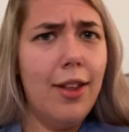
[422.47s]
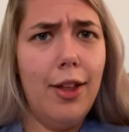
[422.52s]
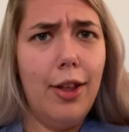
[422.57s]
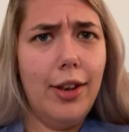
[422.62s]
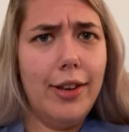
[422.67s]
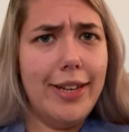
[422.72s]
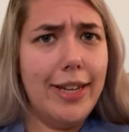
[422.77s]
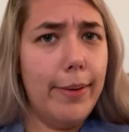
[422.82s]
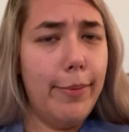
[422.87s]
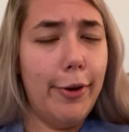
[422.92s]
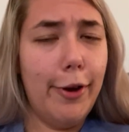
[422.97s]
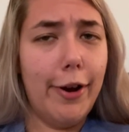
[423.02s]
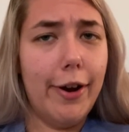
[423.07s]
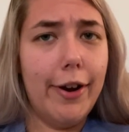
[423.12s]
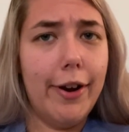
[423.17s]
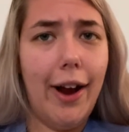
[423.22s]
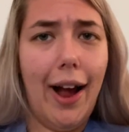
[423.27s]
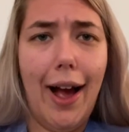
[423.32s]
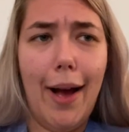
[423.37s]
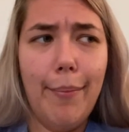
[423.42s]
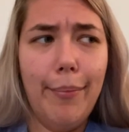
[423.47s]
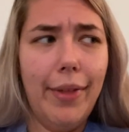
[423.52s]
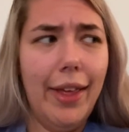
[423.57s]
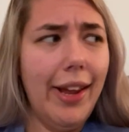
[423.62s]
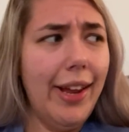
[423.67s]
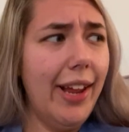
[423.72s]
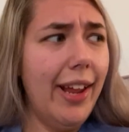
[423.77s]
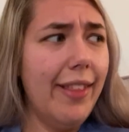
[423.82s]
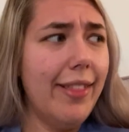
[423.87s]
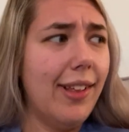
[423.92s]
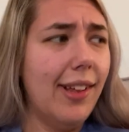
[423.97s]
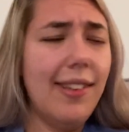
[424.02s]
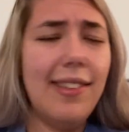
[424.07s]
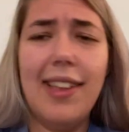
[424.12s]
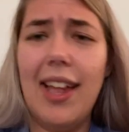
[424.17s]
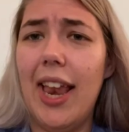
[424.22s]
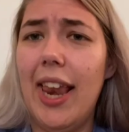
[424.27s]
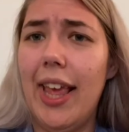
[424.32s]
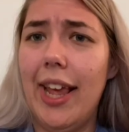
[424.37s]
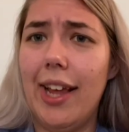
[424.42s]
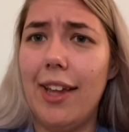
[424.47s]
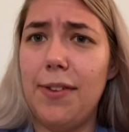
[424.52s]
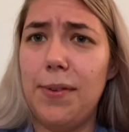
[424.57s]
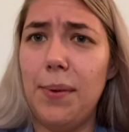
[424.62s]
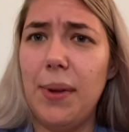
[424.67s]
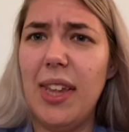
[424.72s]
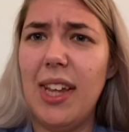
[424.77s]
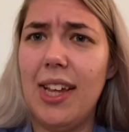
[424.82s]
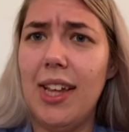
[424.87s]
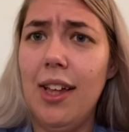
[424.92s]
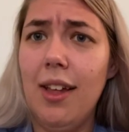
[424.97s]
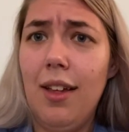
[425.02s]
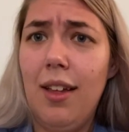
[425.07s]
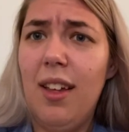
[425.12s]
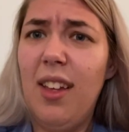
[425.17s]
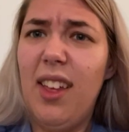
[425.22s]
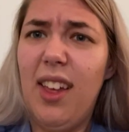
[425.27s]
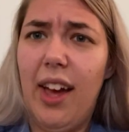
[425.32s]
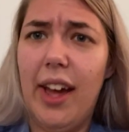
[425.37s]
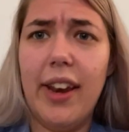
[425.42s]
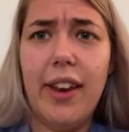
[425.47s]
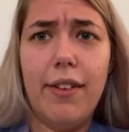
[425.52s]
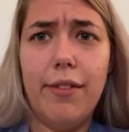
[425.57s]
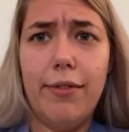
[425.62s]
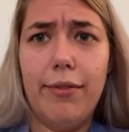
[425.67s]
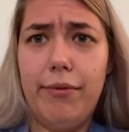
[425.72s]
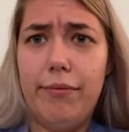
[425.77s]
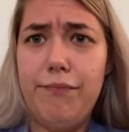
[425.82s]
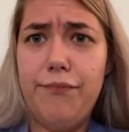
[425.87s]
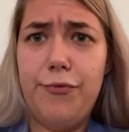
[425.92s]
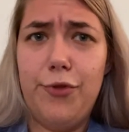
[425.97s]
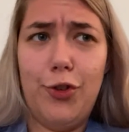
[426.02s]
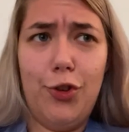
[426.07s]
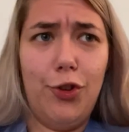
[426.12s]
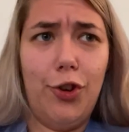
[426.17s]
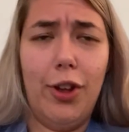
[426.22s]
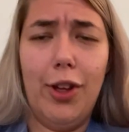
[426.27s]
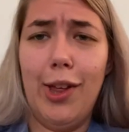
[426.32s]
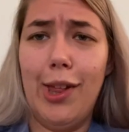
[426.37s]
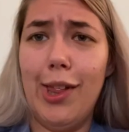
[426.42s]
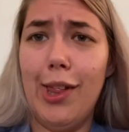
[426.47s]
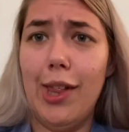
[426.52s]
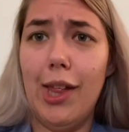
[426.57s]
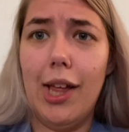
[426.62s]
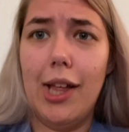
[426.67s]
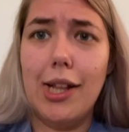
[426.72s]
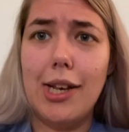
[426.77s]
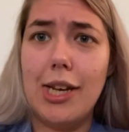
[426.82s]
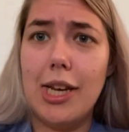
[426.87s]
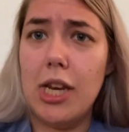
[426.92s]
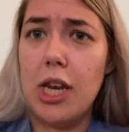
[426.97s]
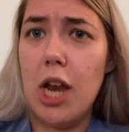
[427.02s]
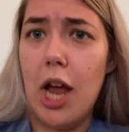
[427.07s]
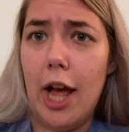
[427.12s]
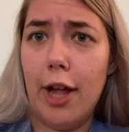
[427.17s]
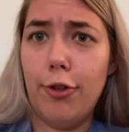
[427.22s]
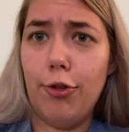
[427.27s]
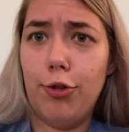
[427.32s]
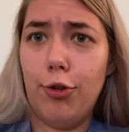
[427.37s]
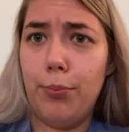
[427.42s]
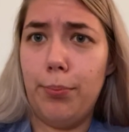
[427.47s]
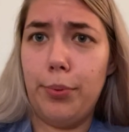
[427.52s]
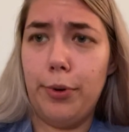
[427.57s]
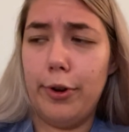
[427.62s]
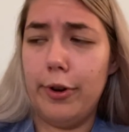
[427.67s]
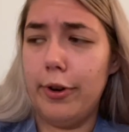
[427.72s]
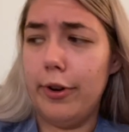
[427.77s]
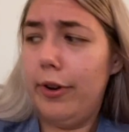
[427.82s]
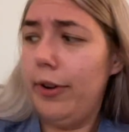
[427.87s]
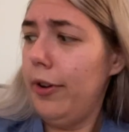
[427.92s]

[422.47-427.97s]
TBR, I'm liking this setting. It's really kind of chill, not super